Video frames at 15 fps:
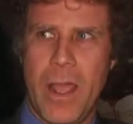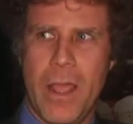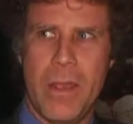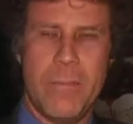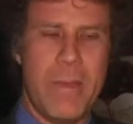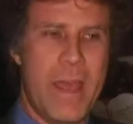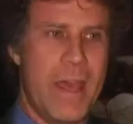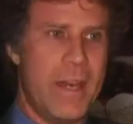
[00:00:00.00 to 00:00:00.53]

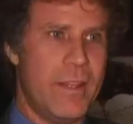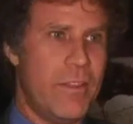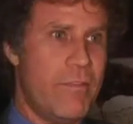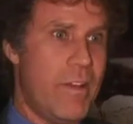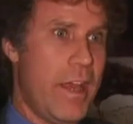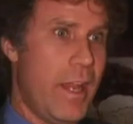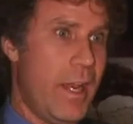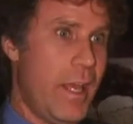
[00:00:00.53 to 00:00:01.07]
am heading the
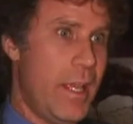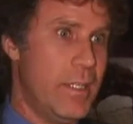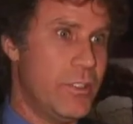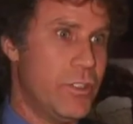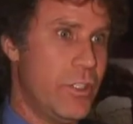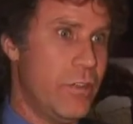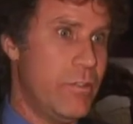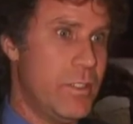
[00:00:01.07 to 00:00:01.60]
valet
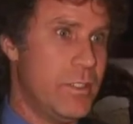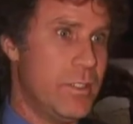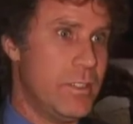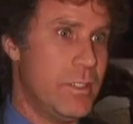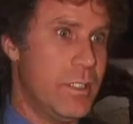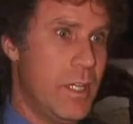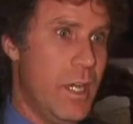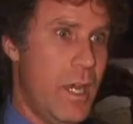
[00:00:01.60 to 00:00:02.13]

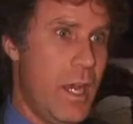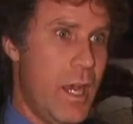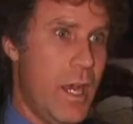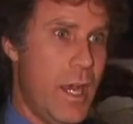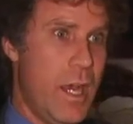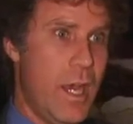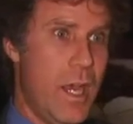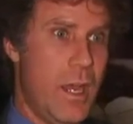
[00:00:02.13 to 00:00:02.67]
service,
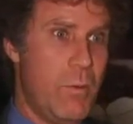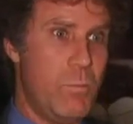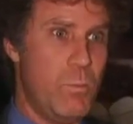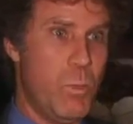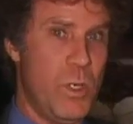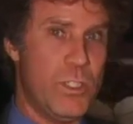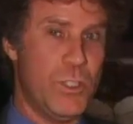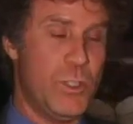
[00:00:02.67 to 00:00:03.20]

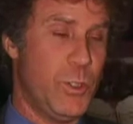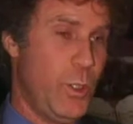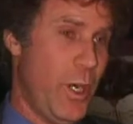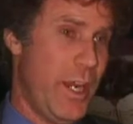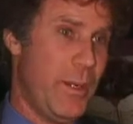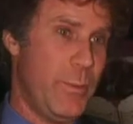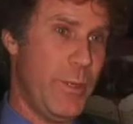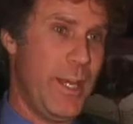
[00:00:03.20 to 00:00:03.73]
which is
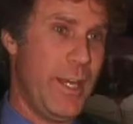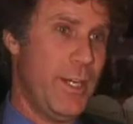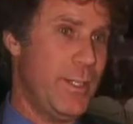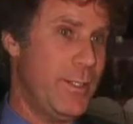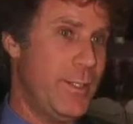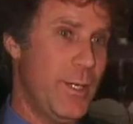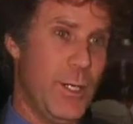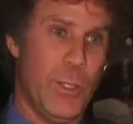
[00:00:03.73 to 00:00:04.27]
great. We got a
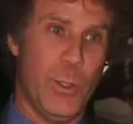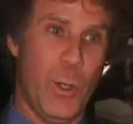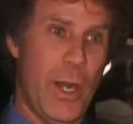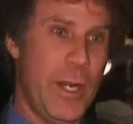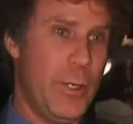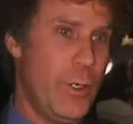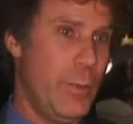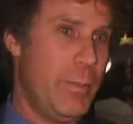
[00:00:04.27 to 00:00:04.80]

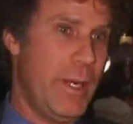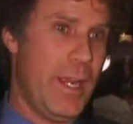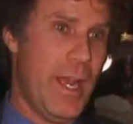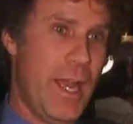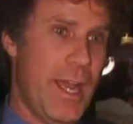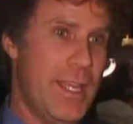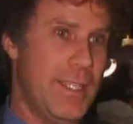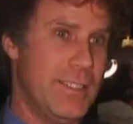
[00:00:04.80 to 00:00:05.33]
great group of
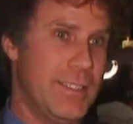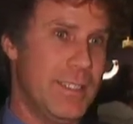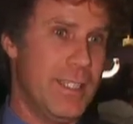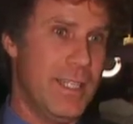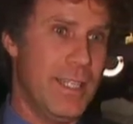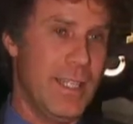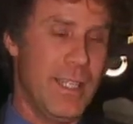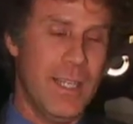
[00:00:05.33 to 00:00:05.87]
guys,
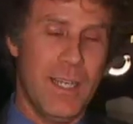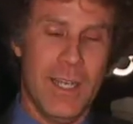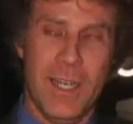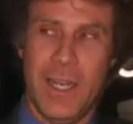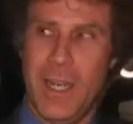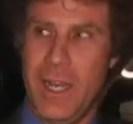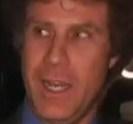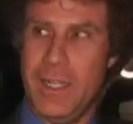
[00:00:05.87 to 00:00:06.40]

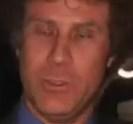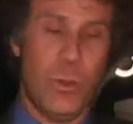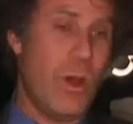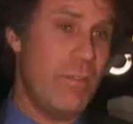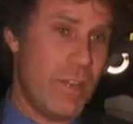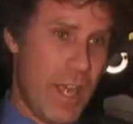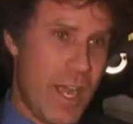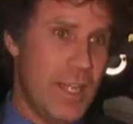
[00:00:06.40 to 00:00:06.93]

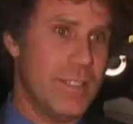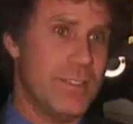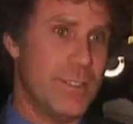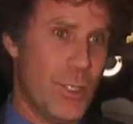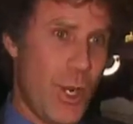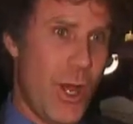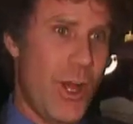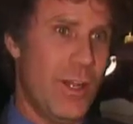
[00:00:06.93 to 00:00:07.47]
12 guys
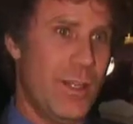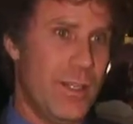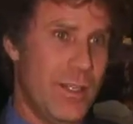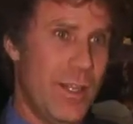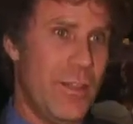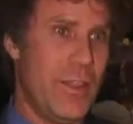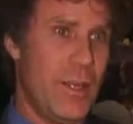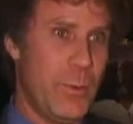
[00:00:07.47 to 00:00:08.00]
in all.
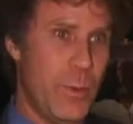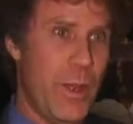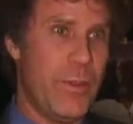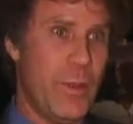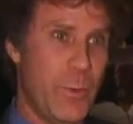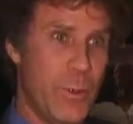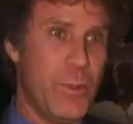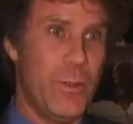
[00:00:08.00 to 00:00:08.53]
I
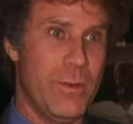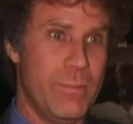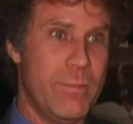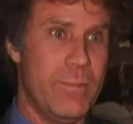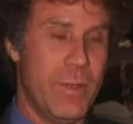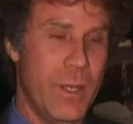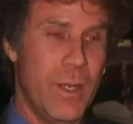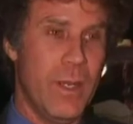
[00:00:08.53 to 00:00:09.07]
think we're doing.
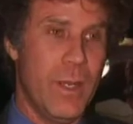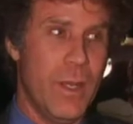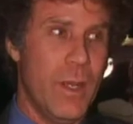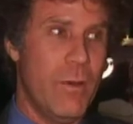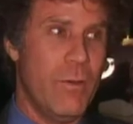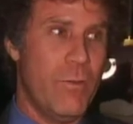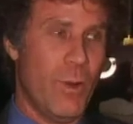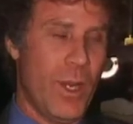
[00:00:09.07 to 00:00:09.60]

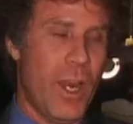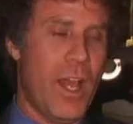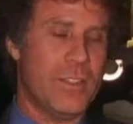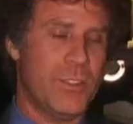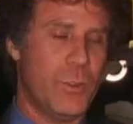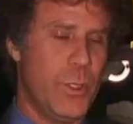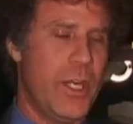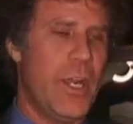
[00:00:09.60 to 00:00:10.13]
We've only
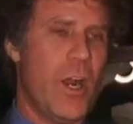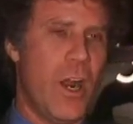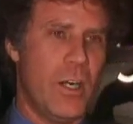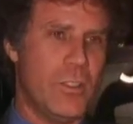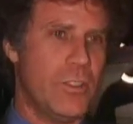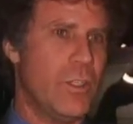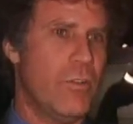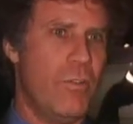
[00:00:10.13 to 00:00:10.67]
lost 3 cars
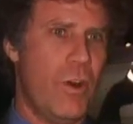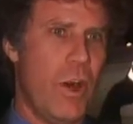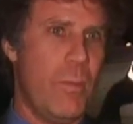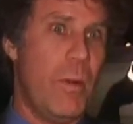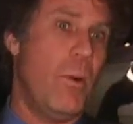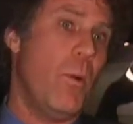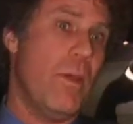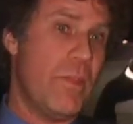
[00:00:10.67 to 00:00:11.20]
so far,
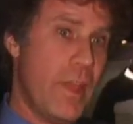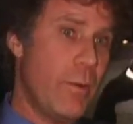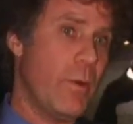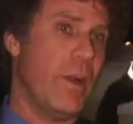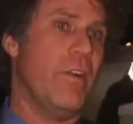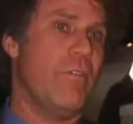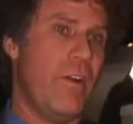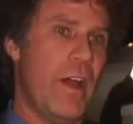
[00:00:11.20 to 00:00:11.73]
but I think we're
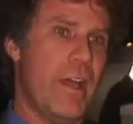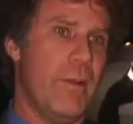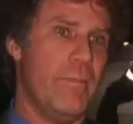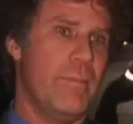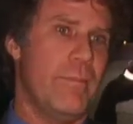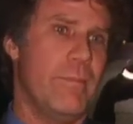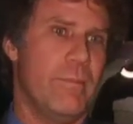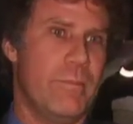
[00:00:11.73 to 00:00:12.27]
going to find them
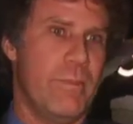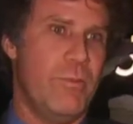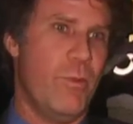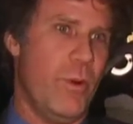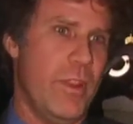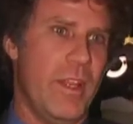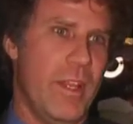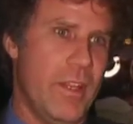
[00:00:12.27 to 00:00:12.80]
before
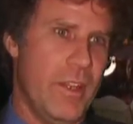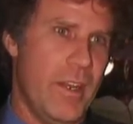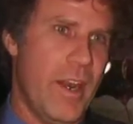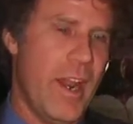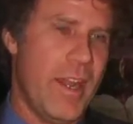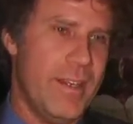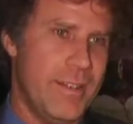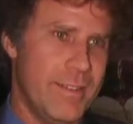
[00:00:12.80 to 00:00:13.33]
the end of the
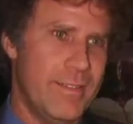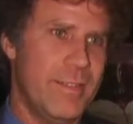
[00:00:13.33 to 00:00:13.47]
night,